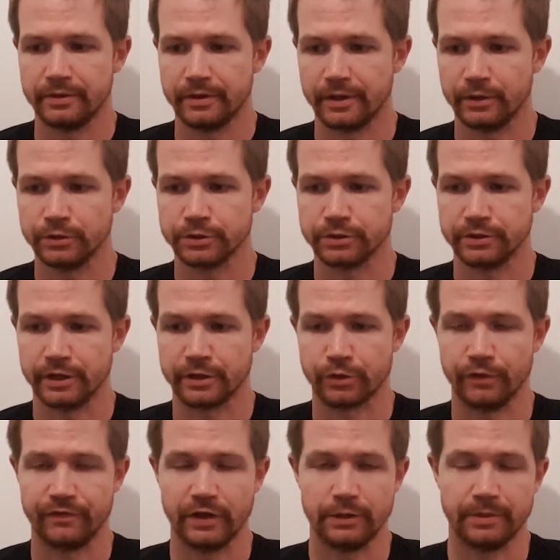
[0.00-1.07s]
I also like
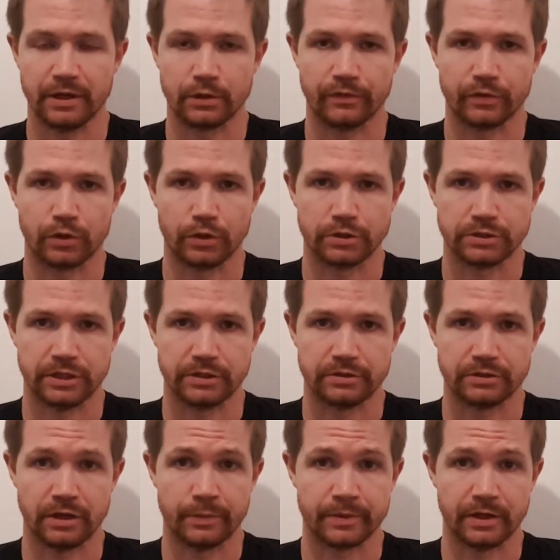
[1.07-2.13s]
the feedback, of course, that
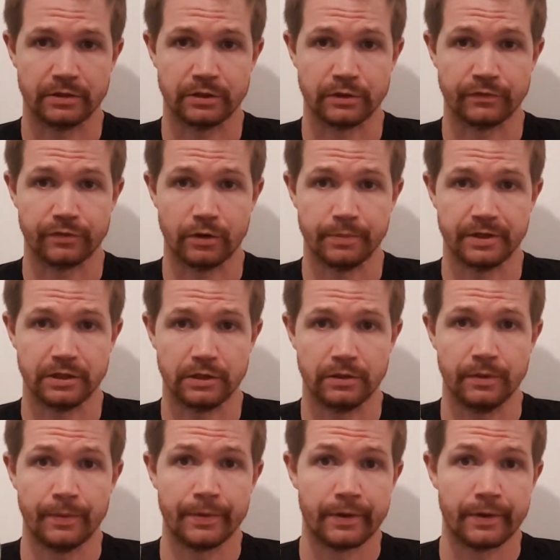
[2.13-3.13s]
I'm getting from any